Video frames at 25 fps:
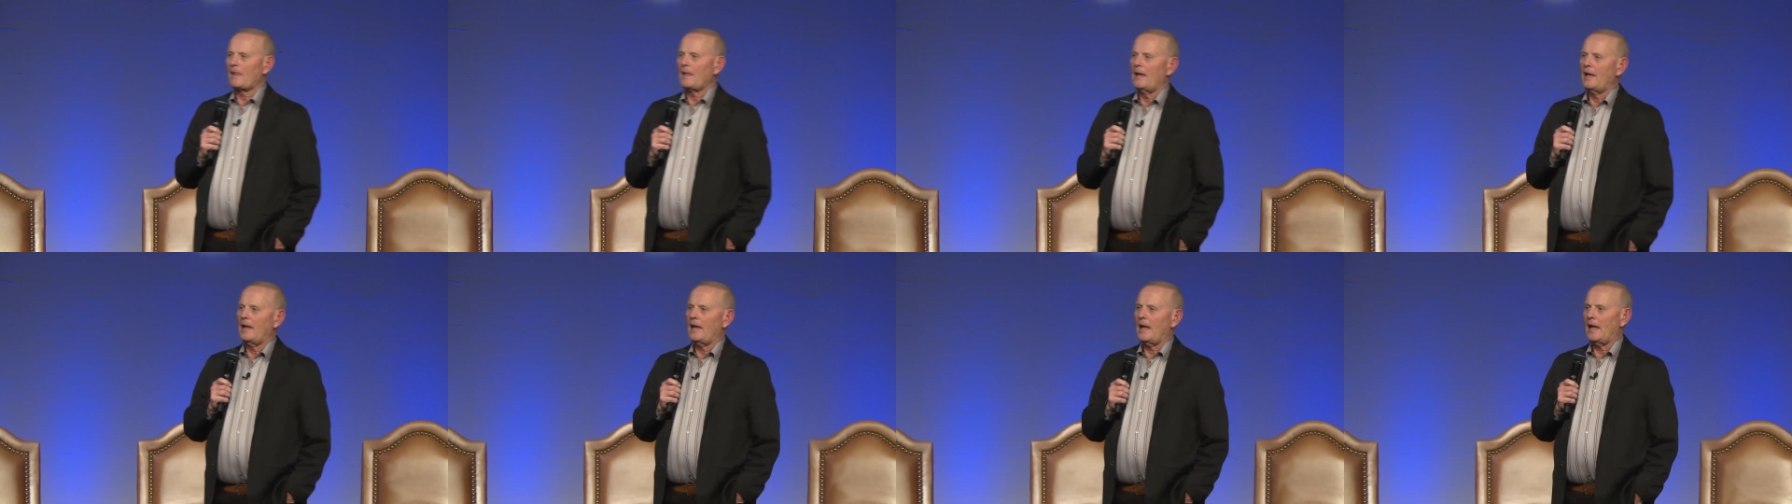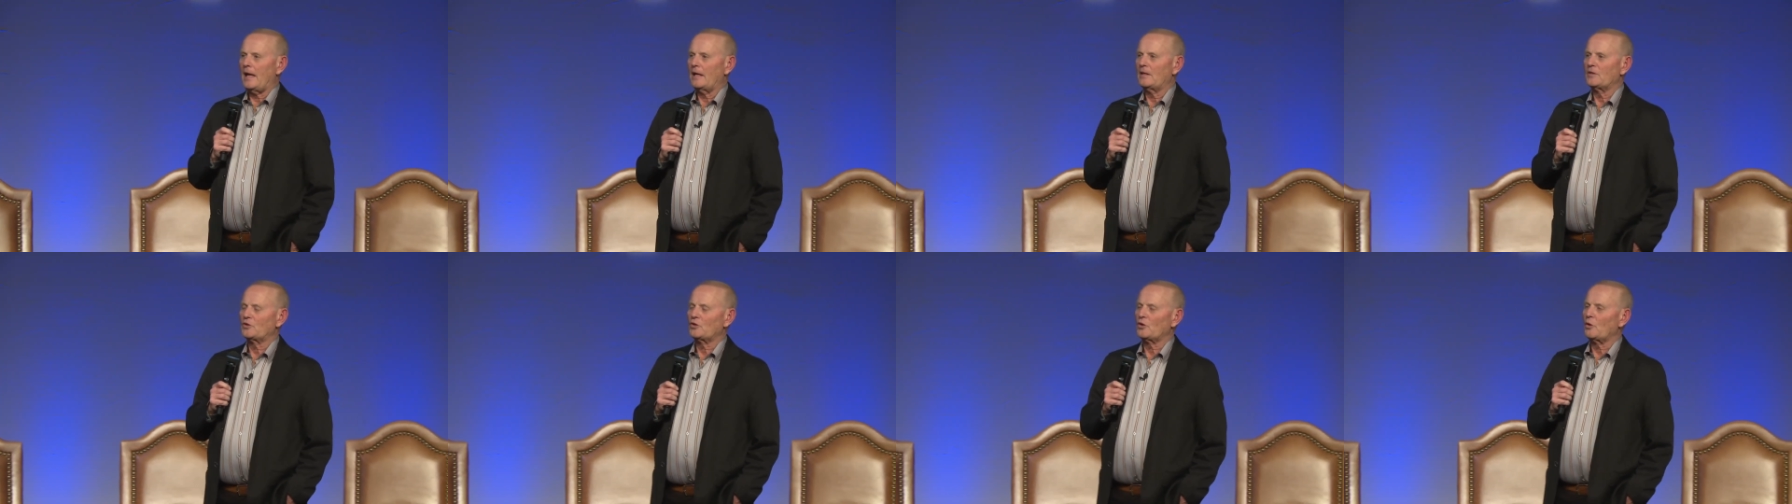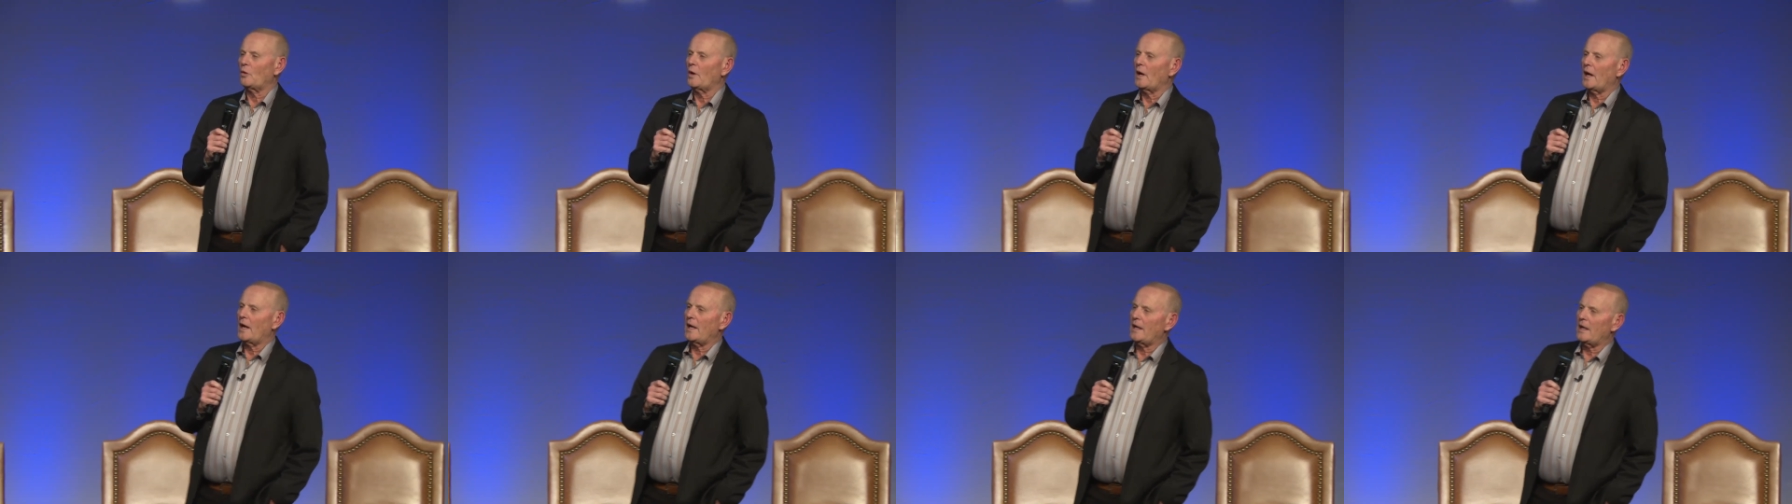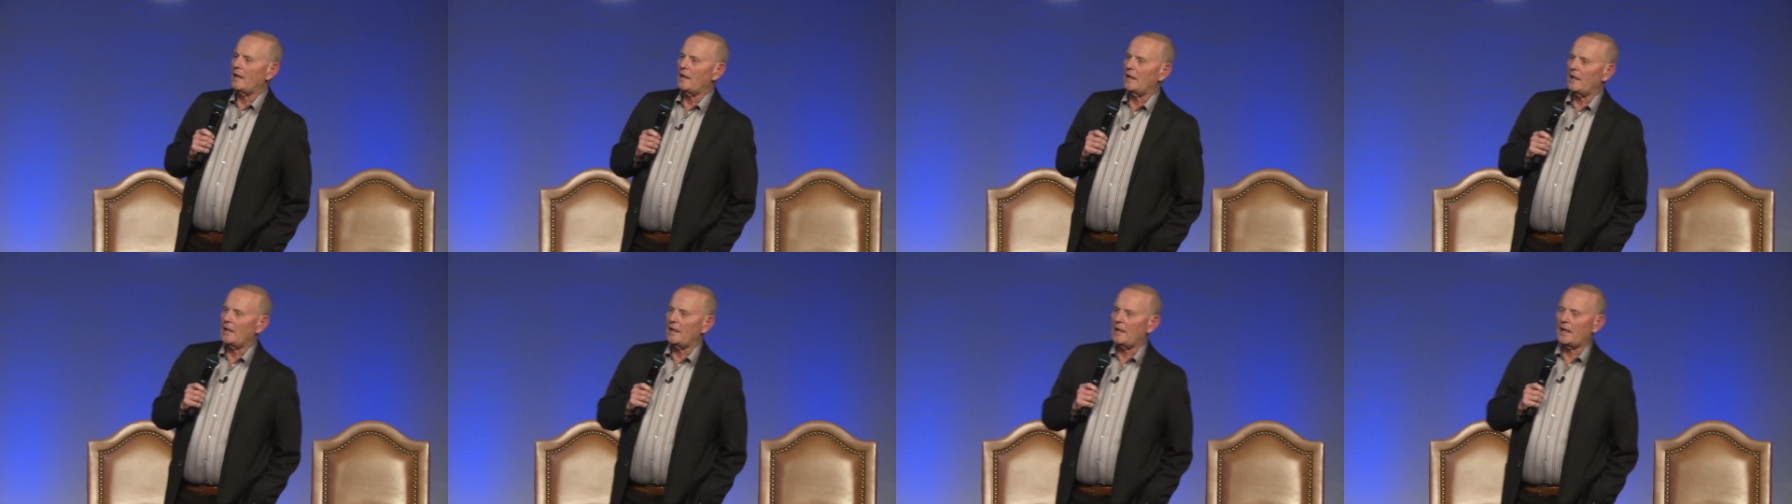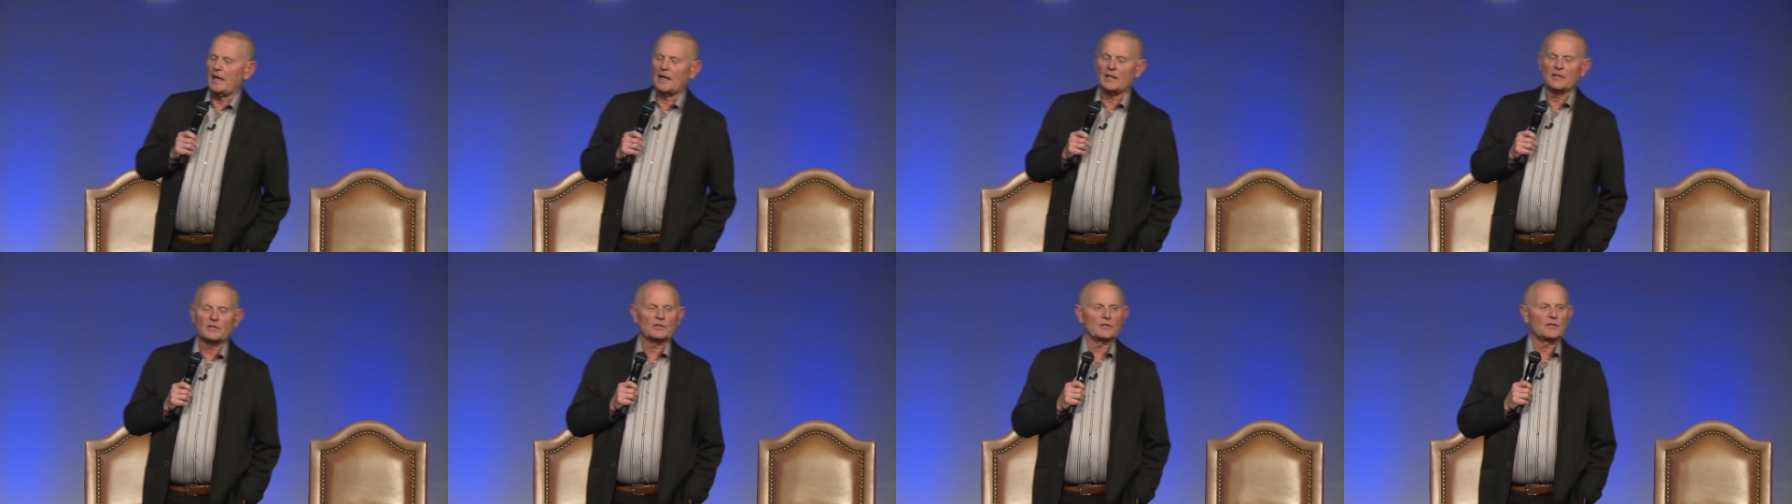And so I
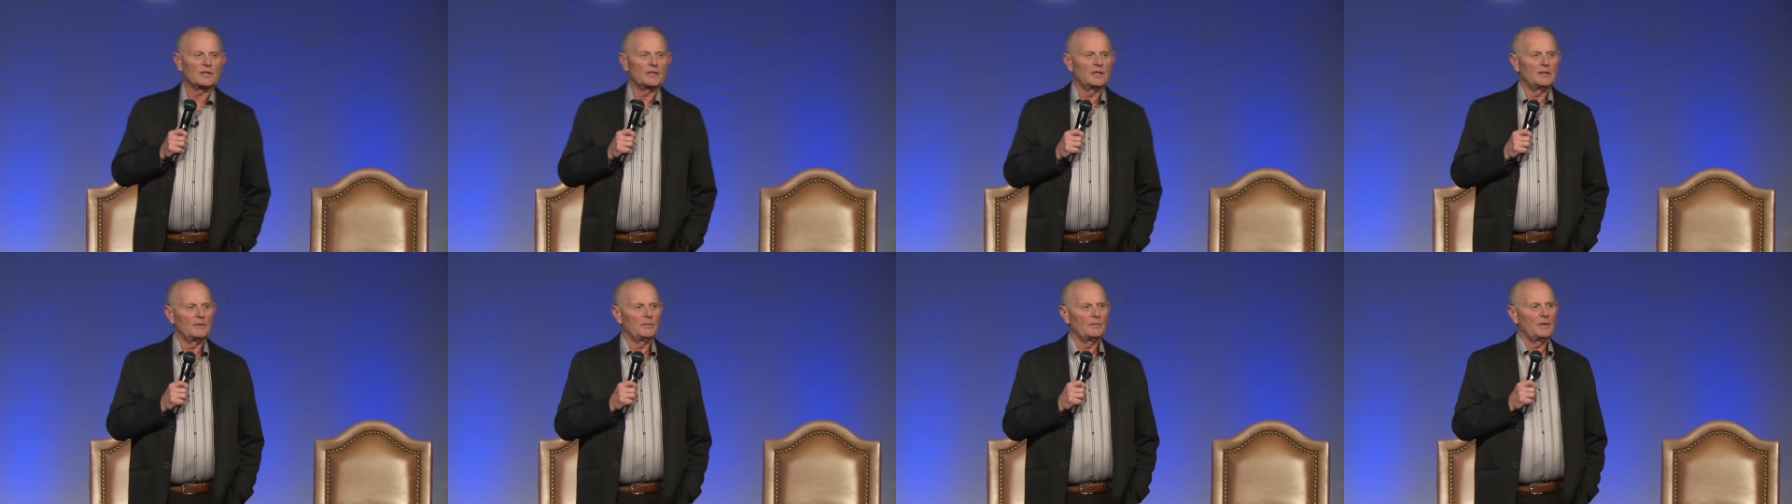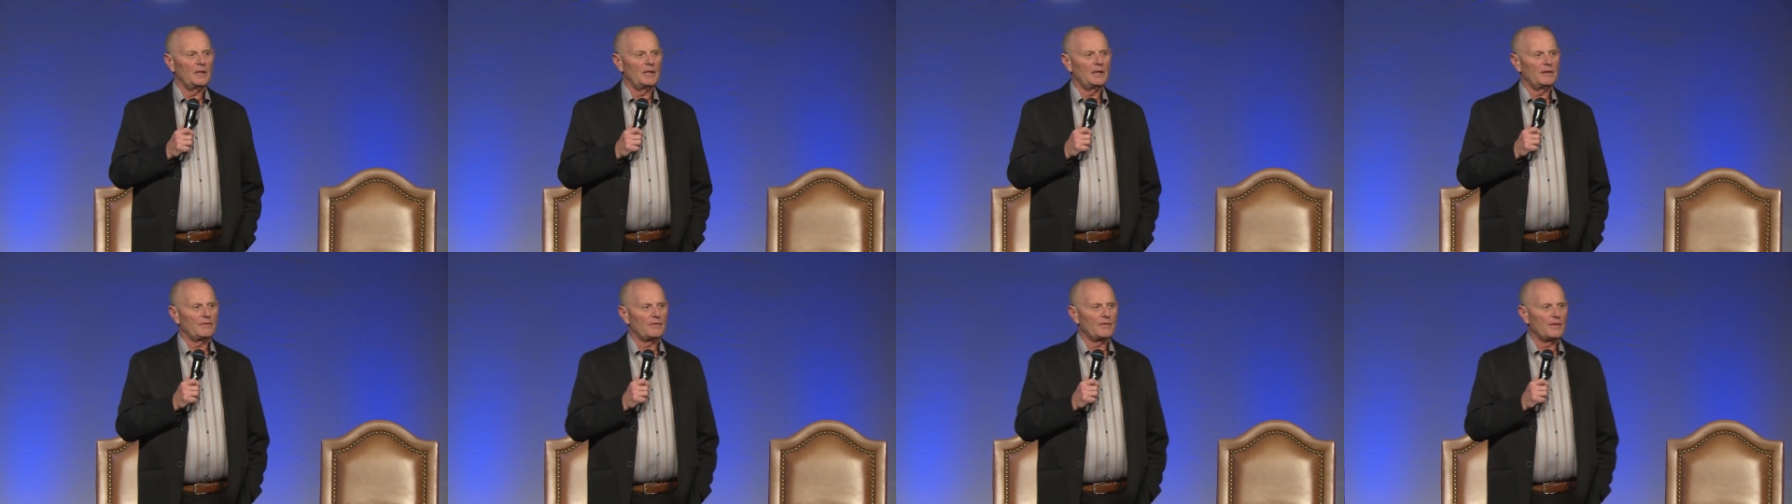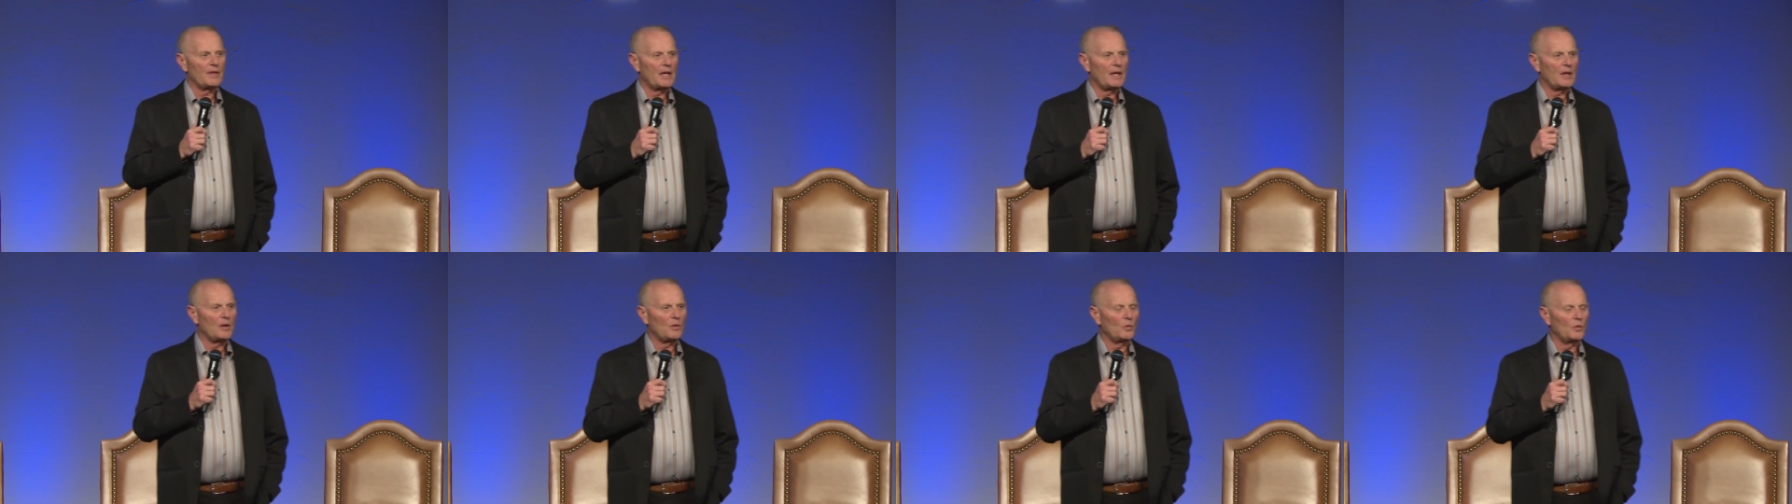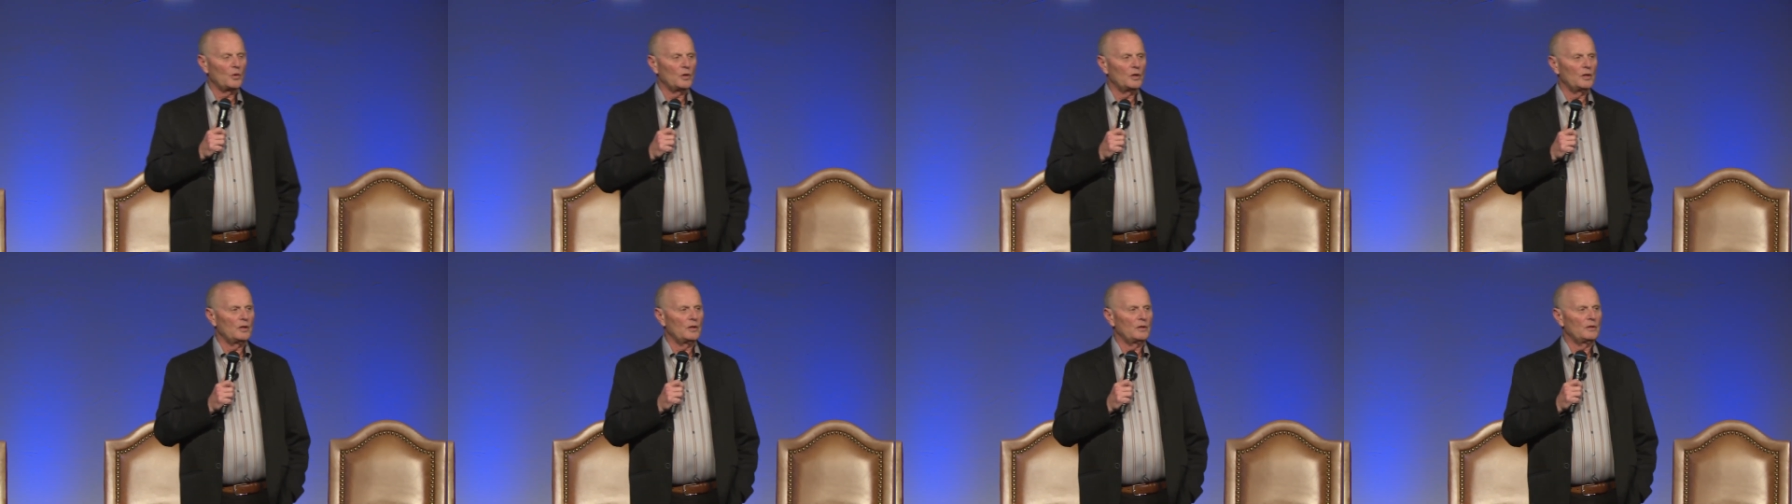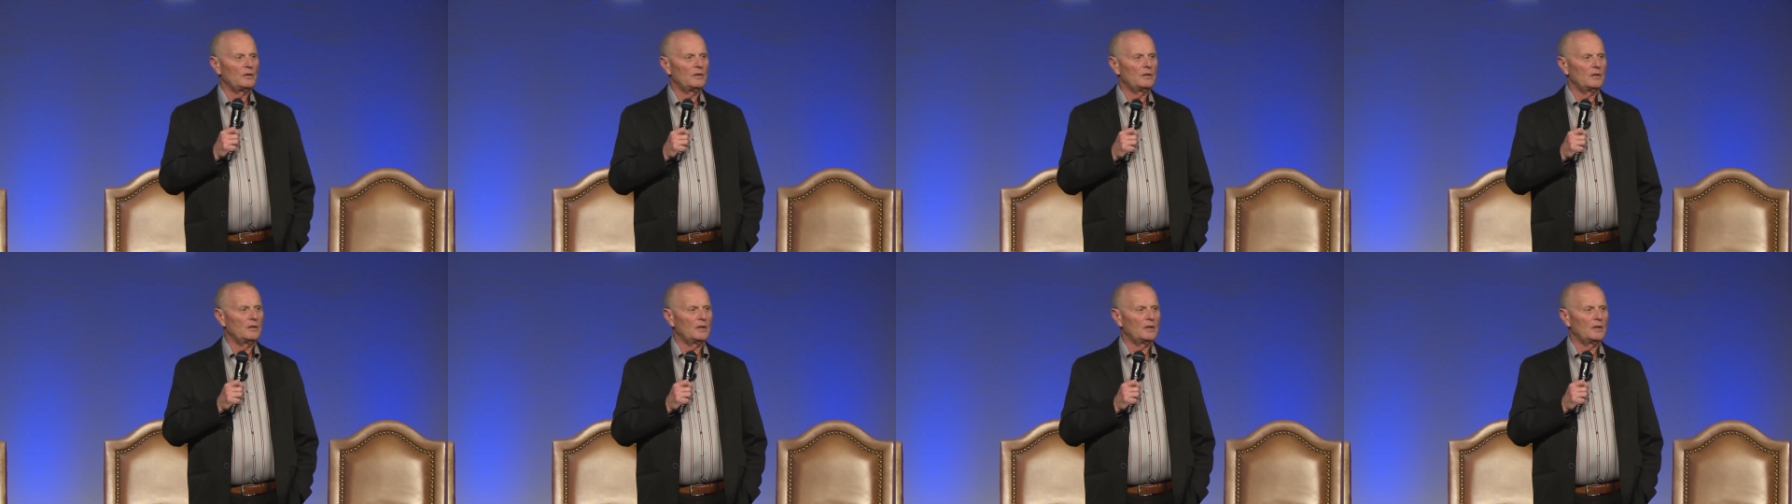asked them if they would